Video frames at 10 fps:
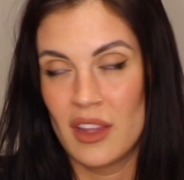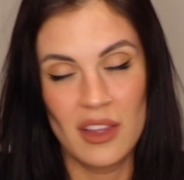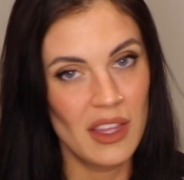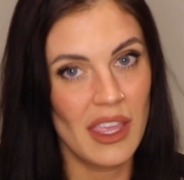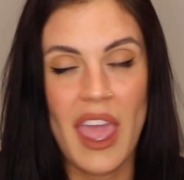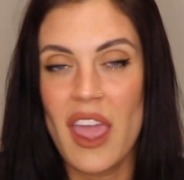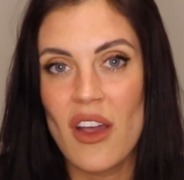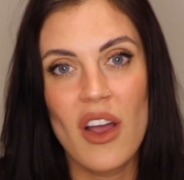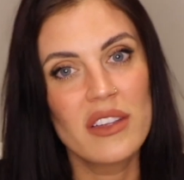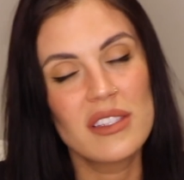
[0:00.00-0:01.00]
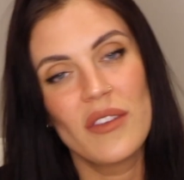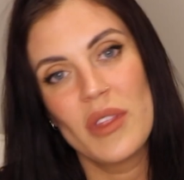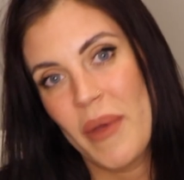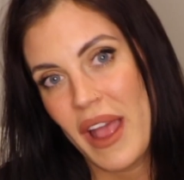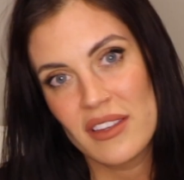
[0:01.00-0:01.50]
the chaos of
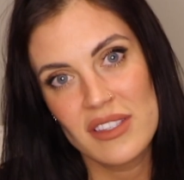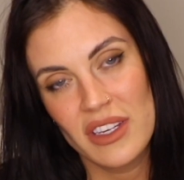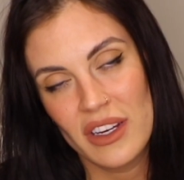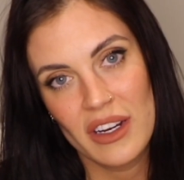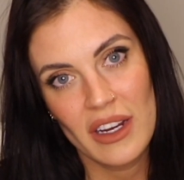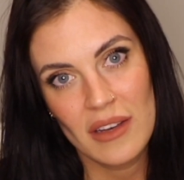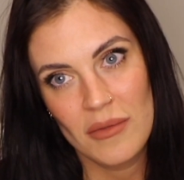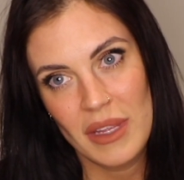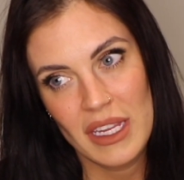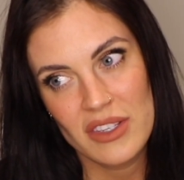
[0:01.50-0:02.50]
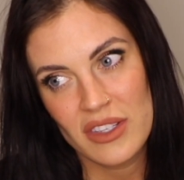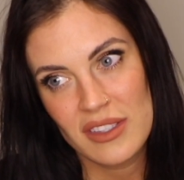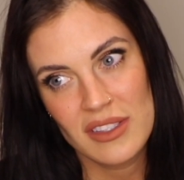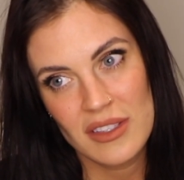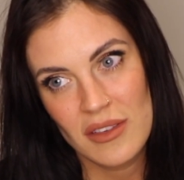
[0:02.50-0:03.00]
the past year and me
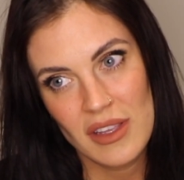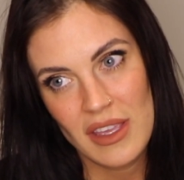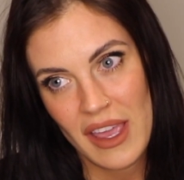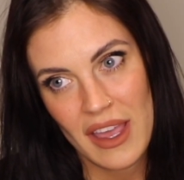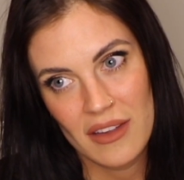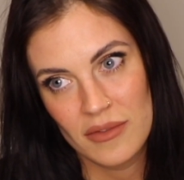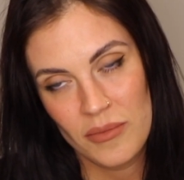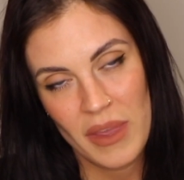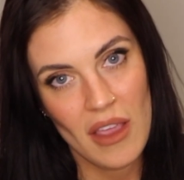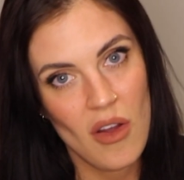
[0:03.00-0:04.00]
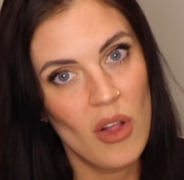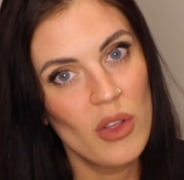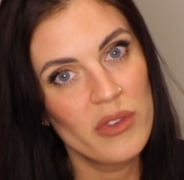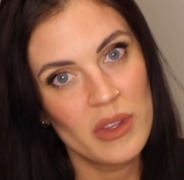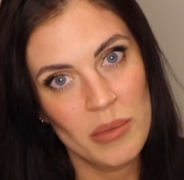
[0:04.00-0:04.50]
just, being all
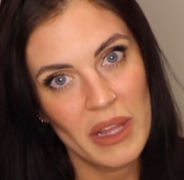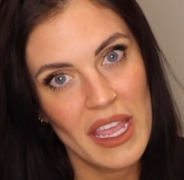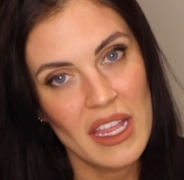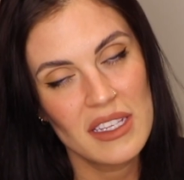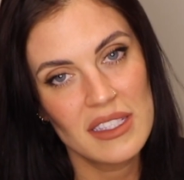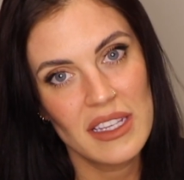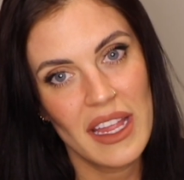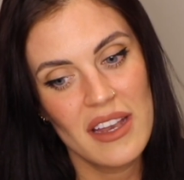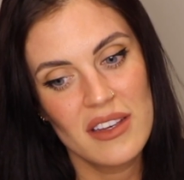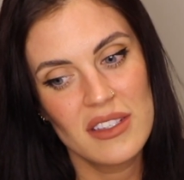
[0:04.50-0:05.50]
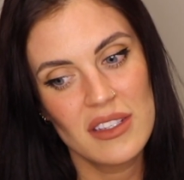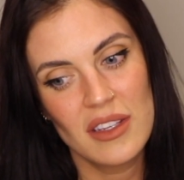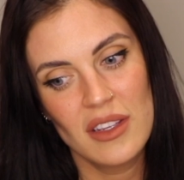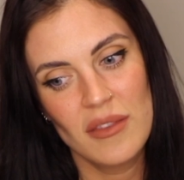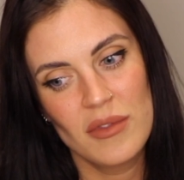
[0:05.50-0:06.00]
over the place and
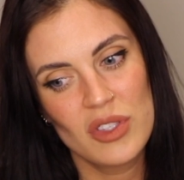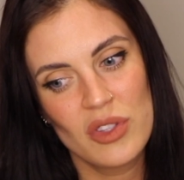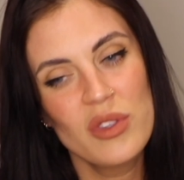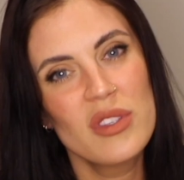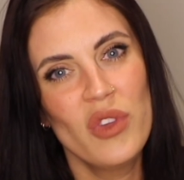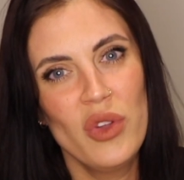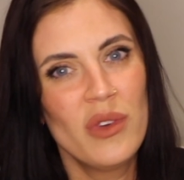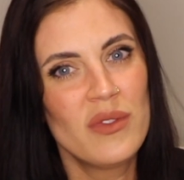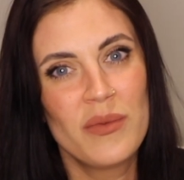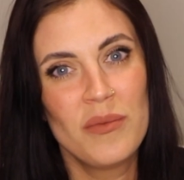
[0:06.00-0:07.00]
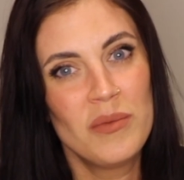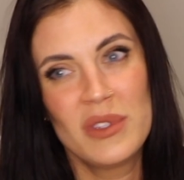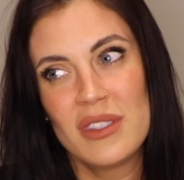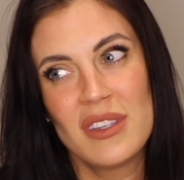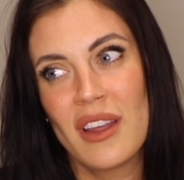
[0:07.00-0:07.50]
just those of you who have
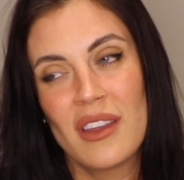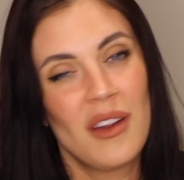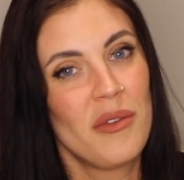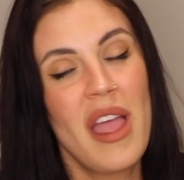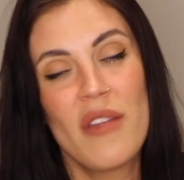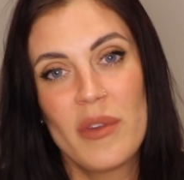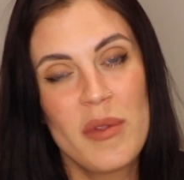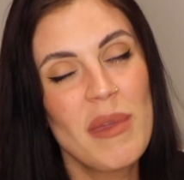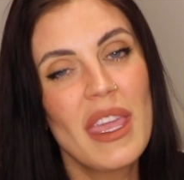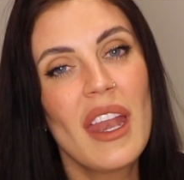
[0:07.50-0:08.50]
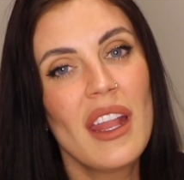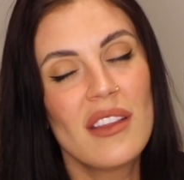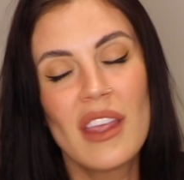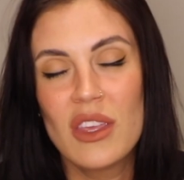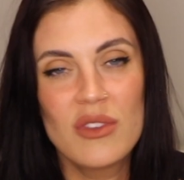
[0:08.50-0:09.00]
stuck around from the beginning,
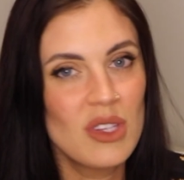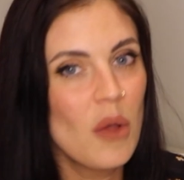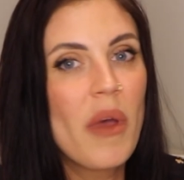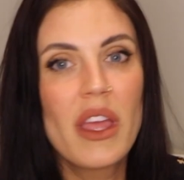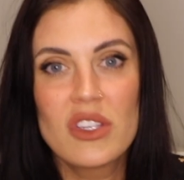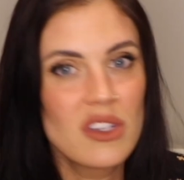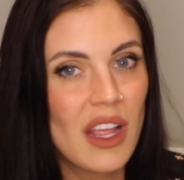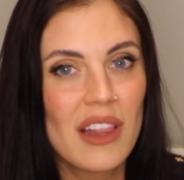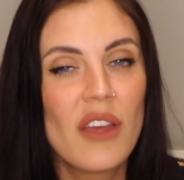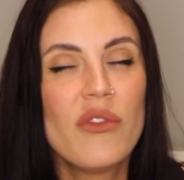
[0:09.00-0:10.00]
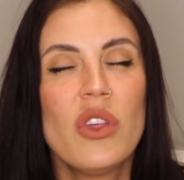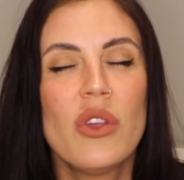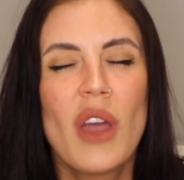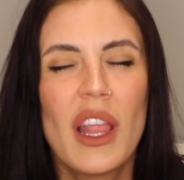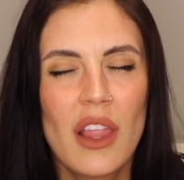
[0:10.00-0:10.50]
thank you so much. I love
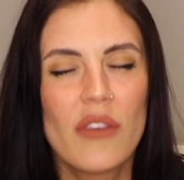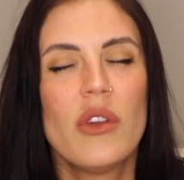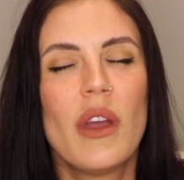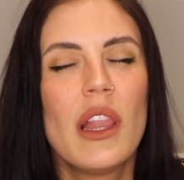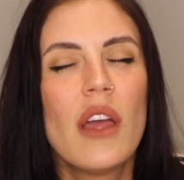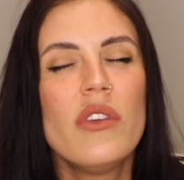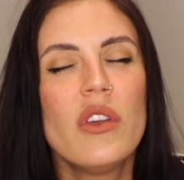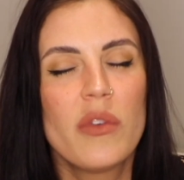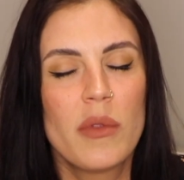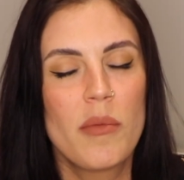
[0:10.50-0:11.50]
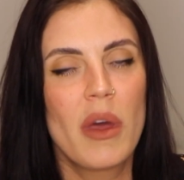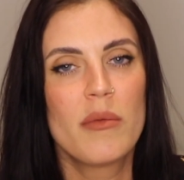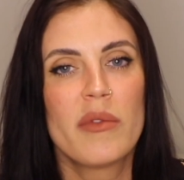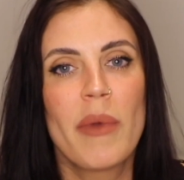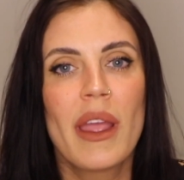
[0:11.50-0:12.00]
you. I love you. I love you from the
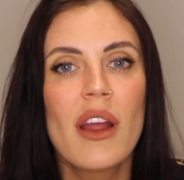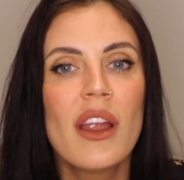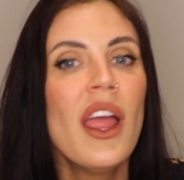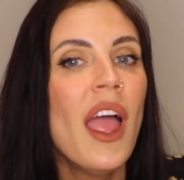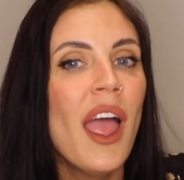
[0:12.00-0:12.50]
bottom of my heart.